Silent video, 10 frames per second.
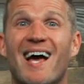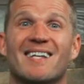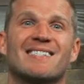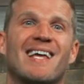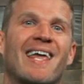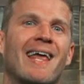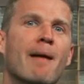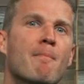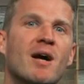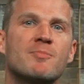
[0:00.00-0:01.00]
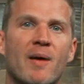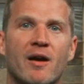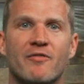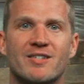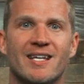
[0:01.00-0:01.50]
yes, I gained a much
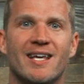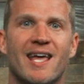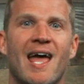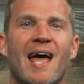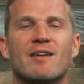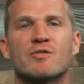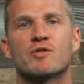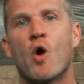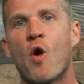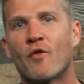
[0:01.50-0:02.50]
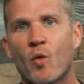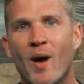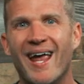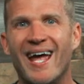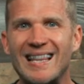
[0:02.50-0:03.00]
better physique as I was
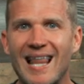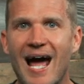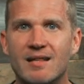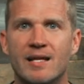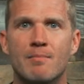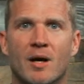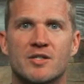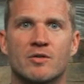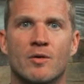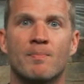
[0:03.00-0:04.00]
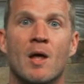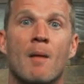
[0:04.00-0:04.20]
overweight and lacked lean muscle.